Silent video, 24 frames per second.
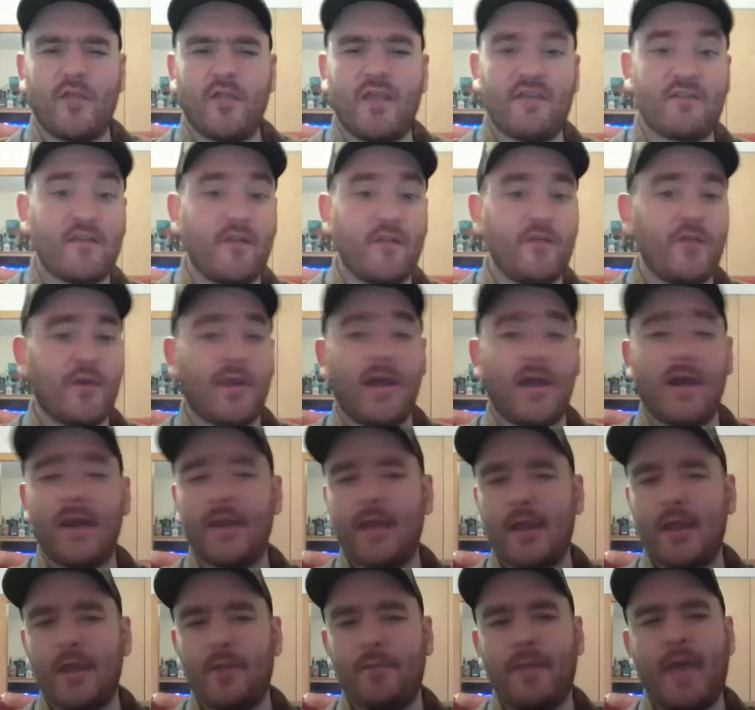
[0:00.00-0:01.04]
they send their gun
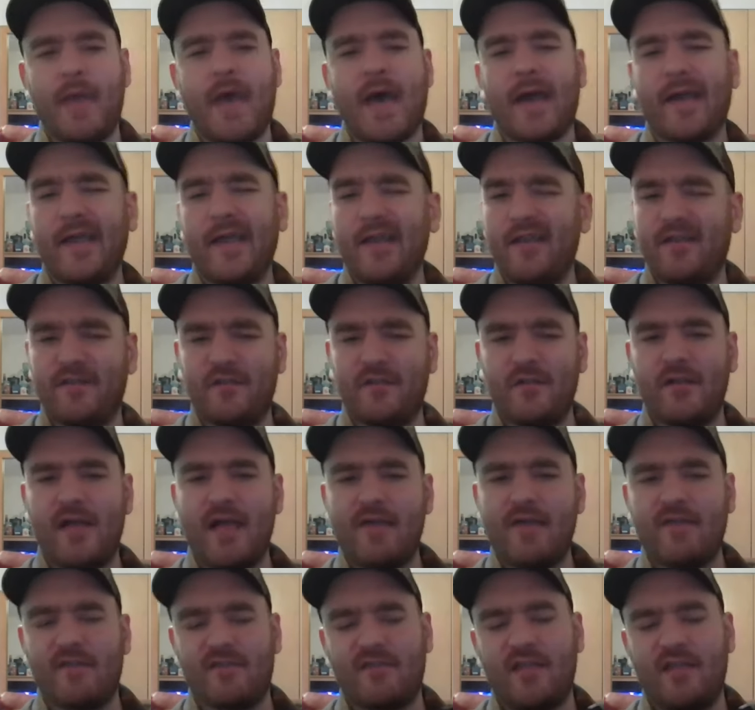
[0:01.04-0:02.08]
and get it back, and it still
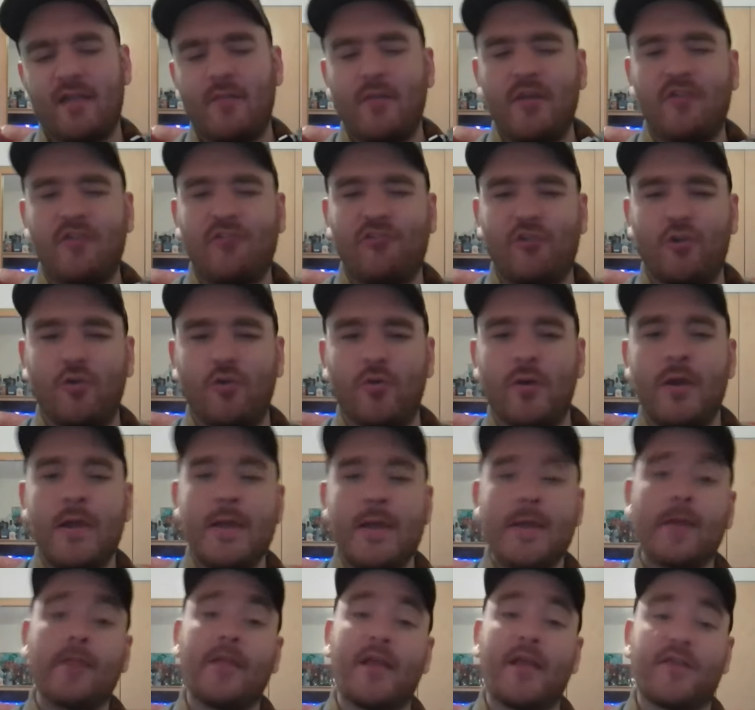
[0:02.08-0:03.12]
has the same issue,
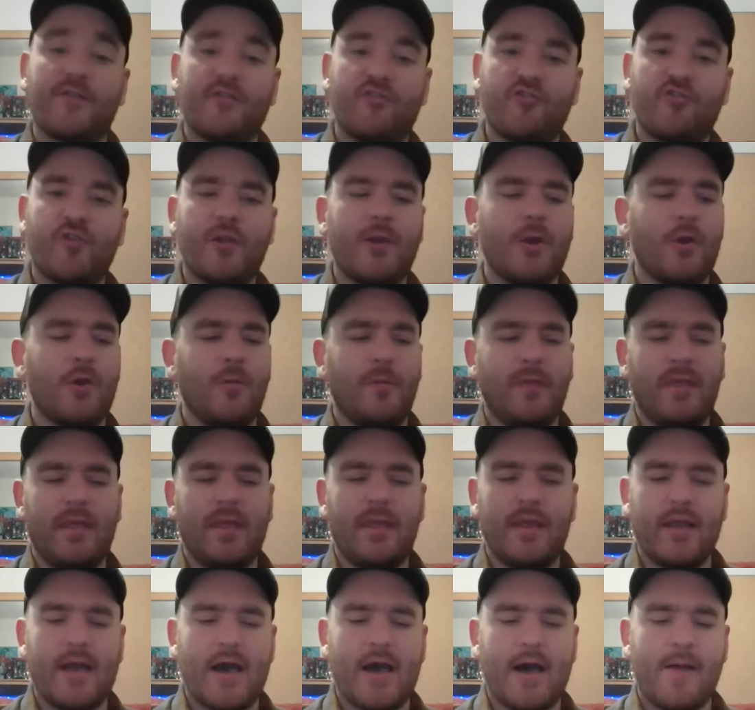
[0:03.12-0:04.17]
like the trigger
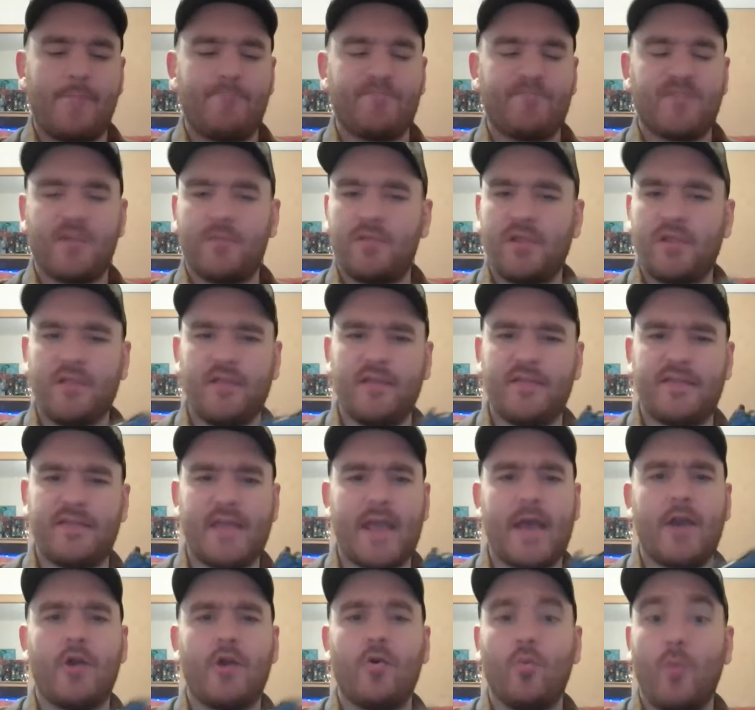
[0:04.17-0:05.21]
being completely
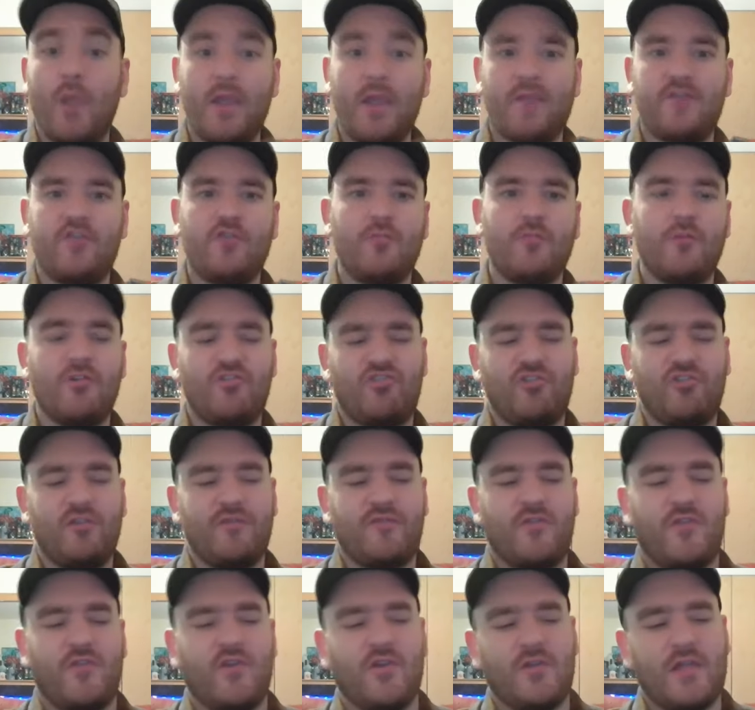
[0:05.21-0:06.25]
dead or way too mushy
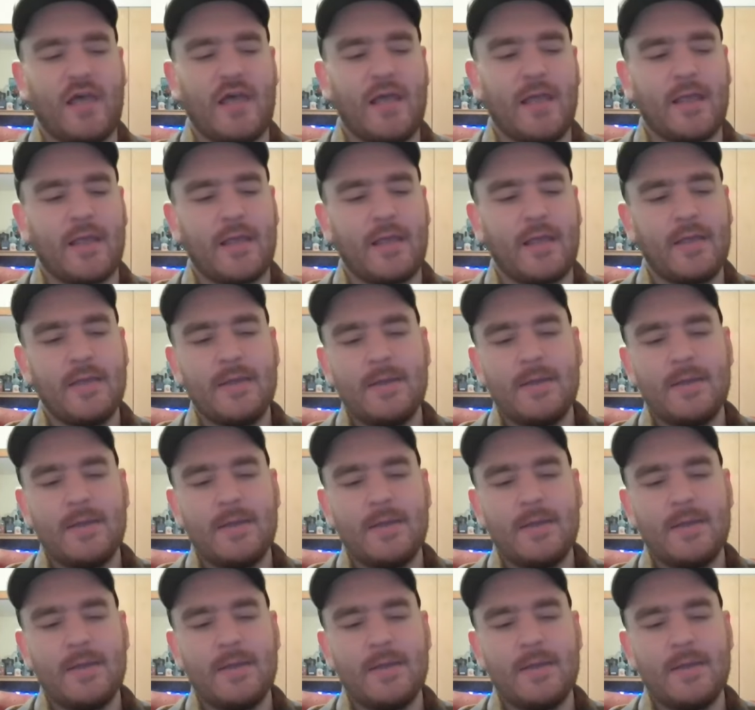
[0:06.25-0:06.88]
for their like.